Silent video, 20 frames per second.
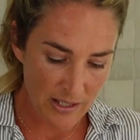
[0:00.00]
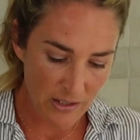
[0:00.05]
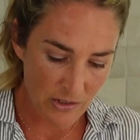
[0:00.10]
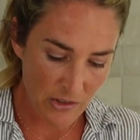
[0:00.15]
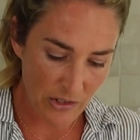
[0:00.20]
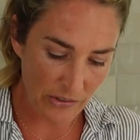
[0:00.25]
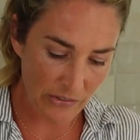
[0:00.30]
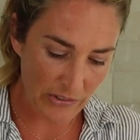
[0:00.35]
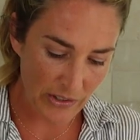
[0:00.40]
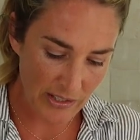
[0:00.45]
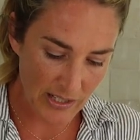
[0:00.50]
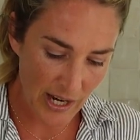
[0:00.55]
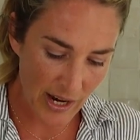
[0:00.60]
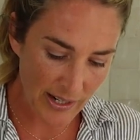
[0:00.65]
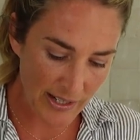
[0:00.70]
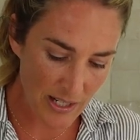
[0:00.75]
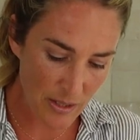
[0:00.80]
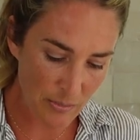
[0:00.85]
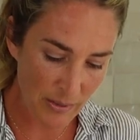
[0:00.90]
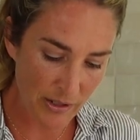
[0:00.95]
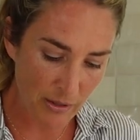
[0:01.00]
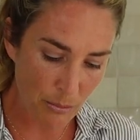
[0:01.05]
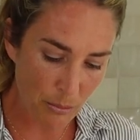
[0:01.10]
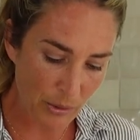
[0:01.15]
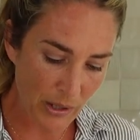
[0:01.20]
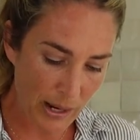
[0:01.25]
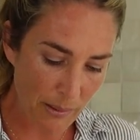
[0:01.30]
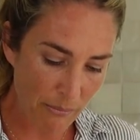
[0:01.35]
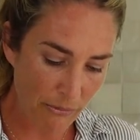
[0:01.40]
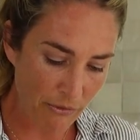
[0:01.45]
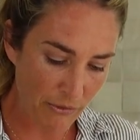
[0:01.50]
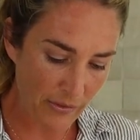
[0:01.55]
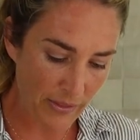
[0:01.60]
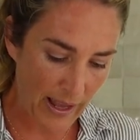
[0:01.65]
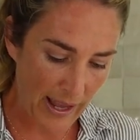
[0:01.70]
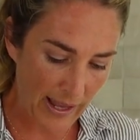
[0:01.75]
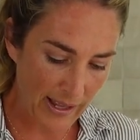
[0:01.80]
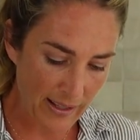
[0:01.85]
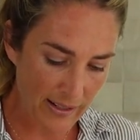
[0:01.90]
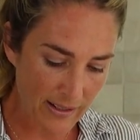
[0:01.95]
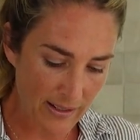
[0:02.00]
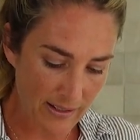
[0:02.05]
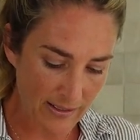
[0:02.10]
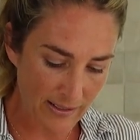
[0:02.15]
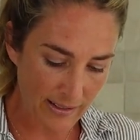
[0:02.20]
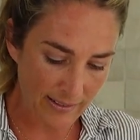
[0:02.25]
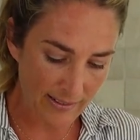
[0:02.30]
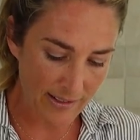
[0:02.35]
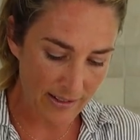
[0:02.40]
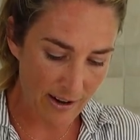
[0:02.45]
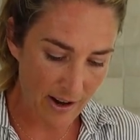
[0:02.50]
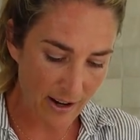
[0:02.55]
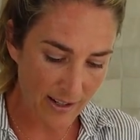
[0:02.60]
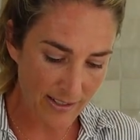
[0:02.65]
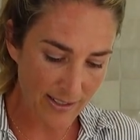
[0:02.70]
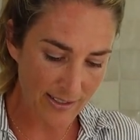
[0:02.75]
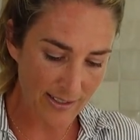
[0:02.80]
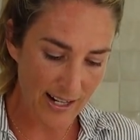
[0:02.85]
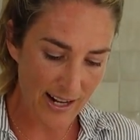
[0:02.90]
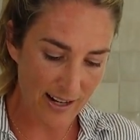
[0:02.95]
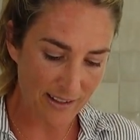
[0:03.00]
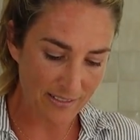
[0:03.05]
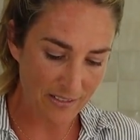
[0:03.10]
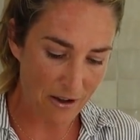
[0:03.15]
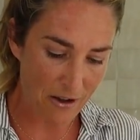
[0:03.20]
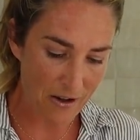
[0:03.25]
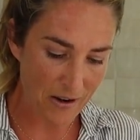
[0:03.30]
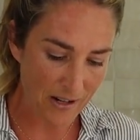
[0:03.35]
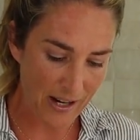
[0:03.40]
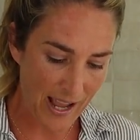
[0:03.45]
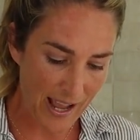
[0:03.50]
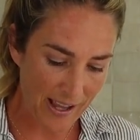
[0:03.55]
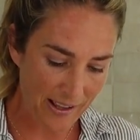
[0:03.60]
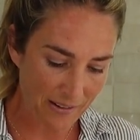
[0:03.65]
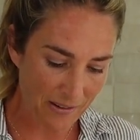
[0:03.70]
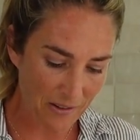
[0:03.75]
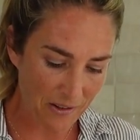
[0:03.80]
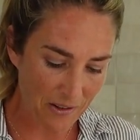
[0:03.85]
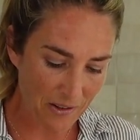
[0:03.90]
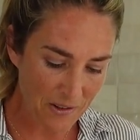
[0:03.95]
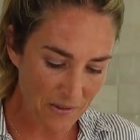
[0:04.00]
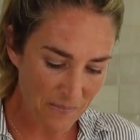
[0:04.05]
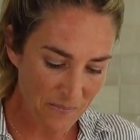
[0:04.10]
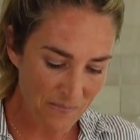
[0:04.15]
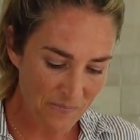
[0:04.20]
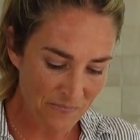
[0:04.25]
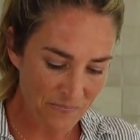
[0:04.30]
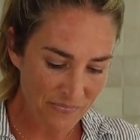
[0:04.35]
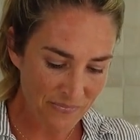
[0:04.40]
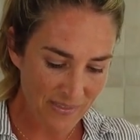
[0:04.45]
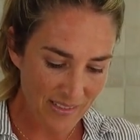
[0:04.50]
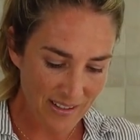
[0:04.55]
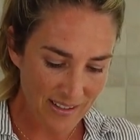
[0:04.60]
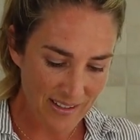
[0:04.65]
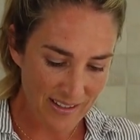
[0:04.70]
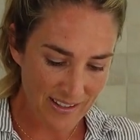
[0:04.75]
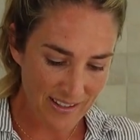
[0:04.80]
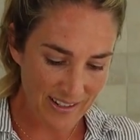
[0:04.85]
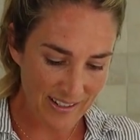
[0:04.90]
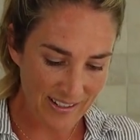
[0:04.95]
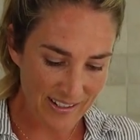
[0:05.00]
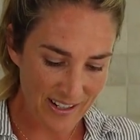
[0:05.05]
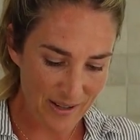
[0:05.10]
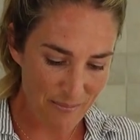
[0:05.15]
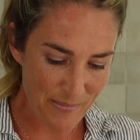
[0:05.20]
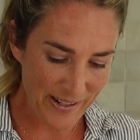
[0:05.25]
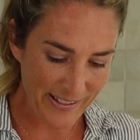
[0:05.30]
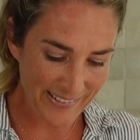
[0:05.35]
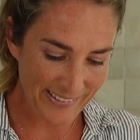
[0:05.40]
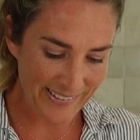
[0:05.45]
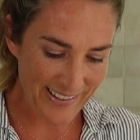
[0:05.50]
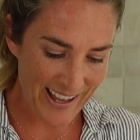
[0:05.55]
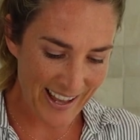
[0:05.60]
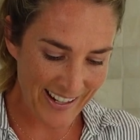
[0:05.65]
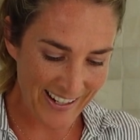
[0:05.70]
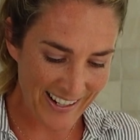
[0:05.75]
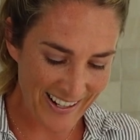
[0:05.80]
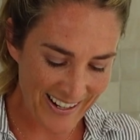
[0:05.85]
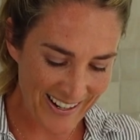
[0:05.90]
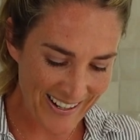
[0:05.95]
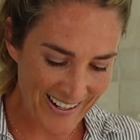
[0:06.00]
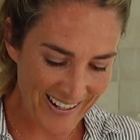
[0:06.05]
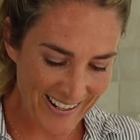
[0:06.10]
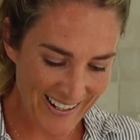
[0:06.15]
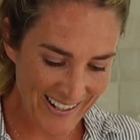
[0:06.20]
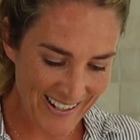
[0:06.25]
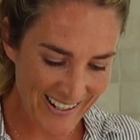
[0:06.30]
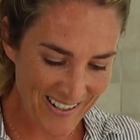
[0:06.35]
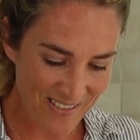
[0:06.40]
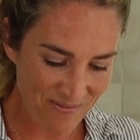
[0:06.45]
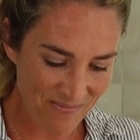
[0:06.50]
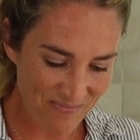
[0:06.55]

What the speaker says: just a tiny bit of prep for that. It does not take long at all. I'm gonna mix that in.